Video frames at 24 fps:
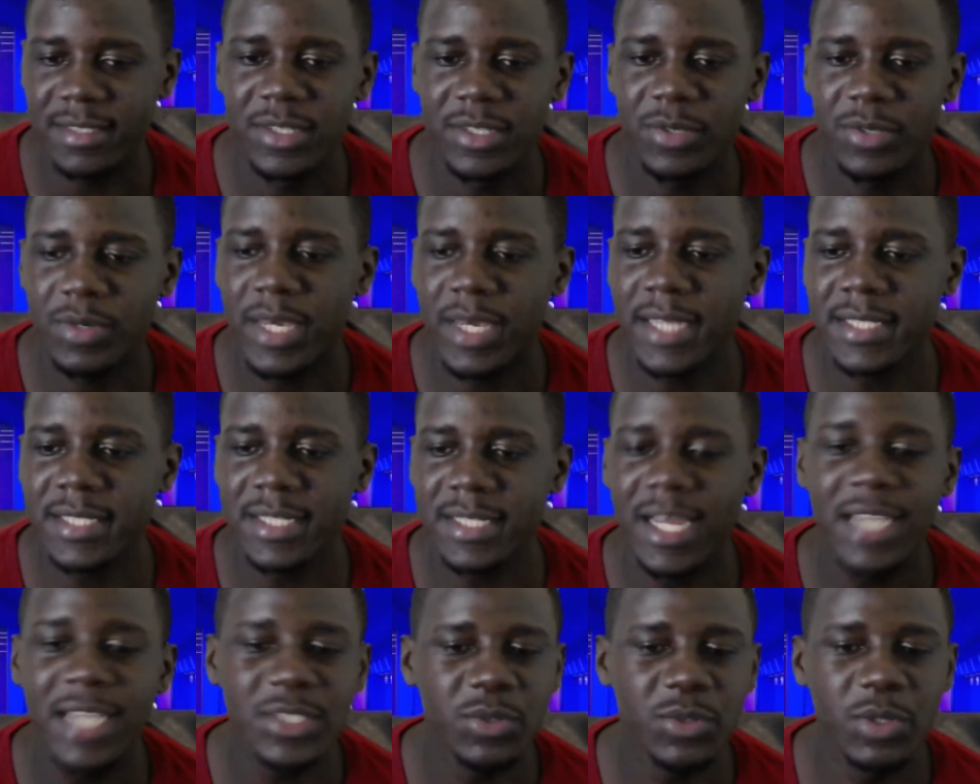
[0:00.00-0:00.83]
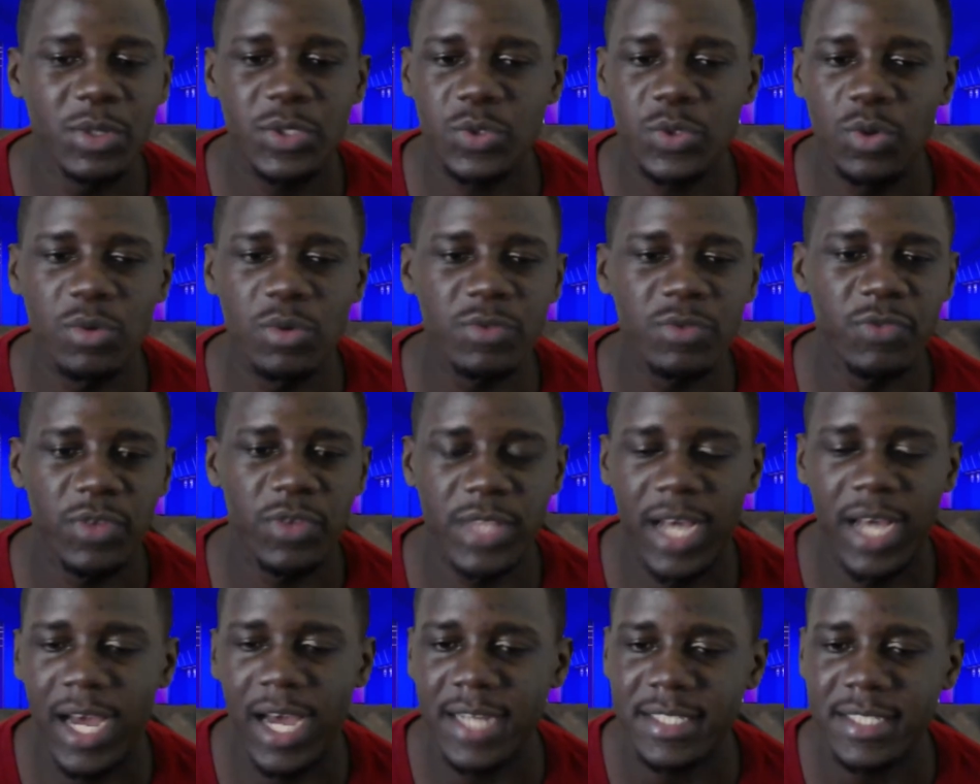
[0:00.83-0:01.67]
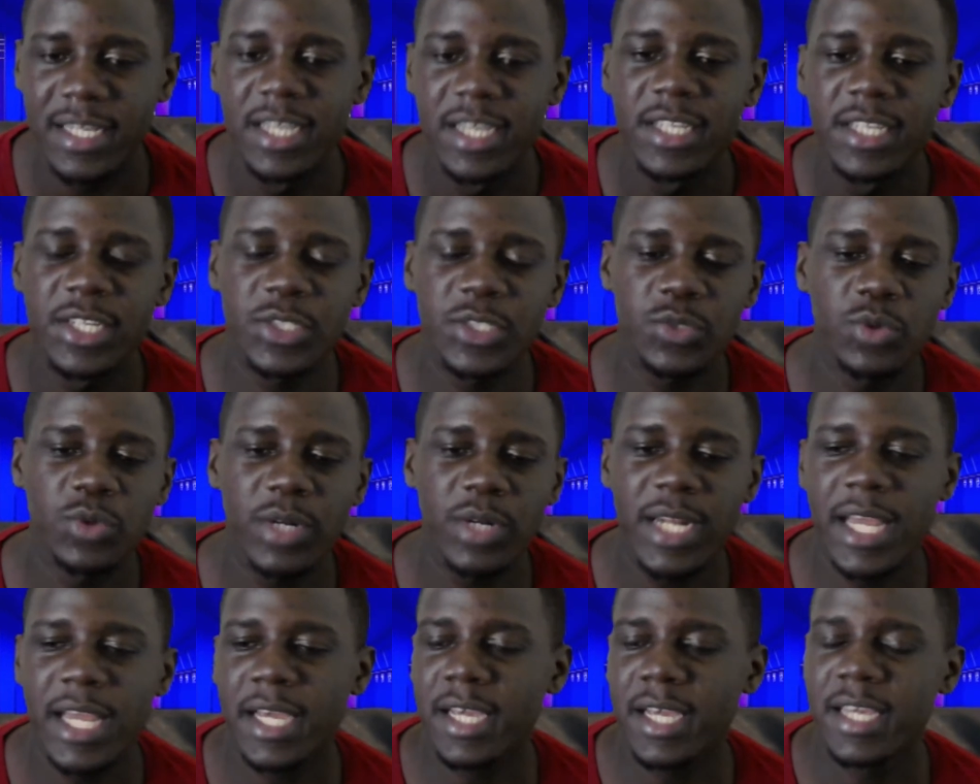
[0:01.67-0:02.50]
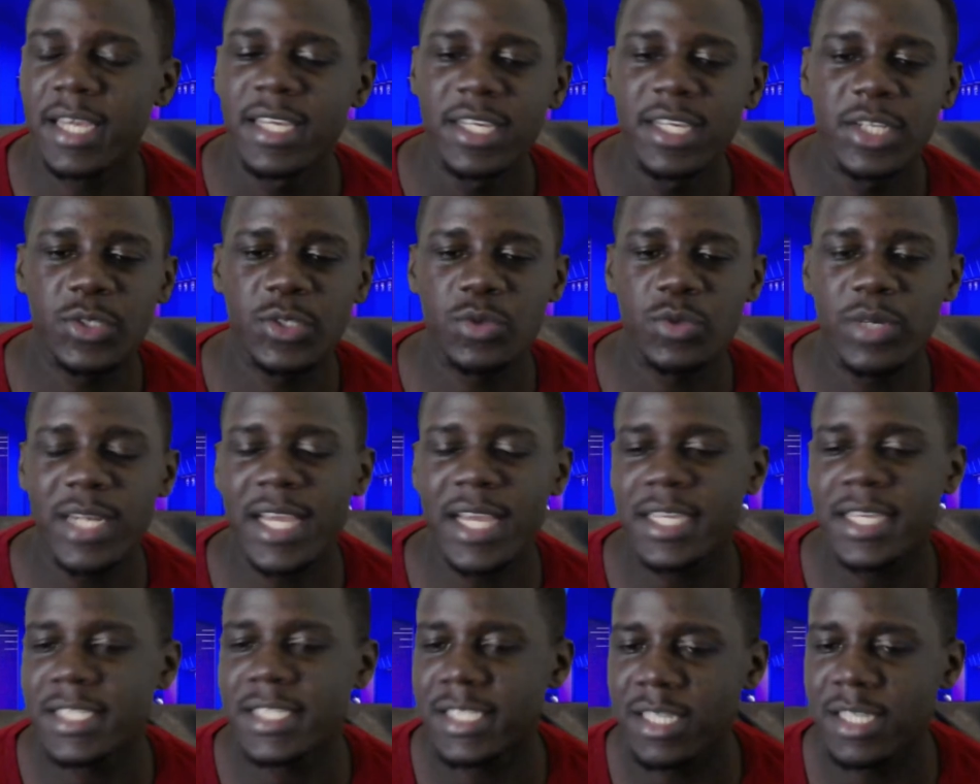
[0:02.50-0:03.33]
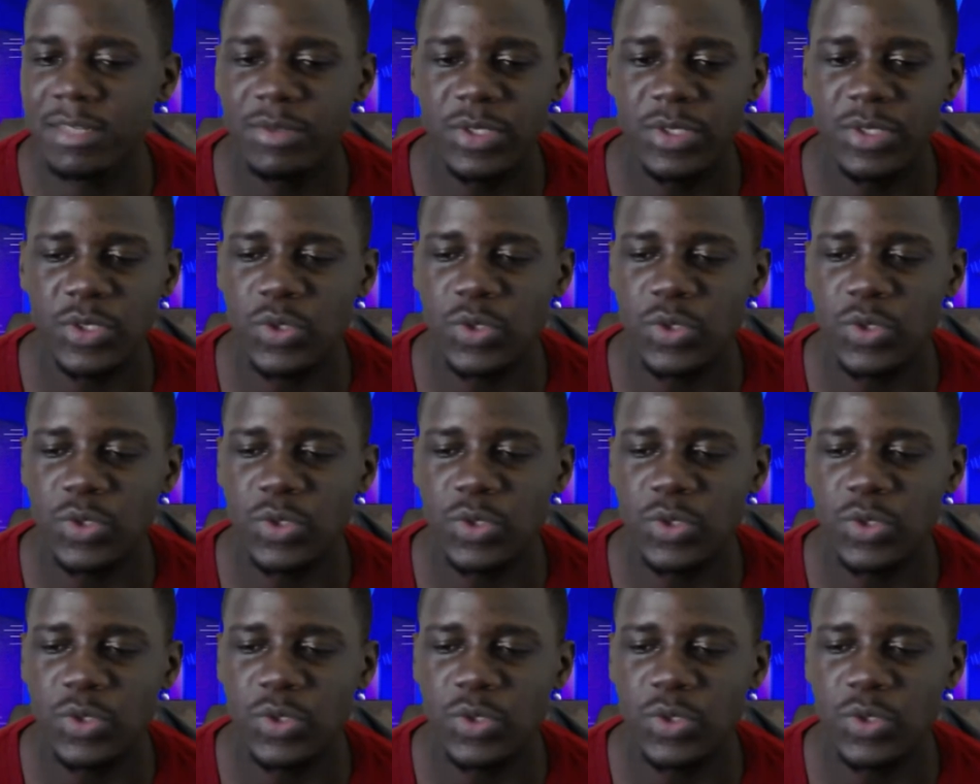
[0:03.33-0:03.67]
You get, Arsenal is known for that. It's not like Chelsea.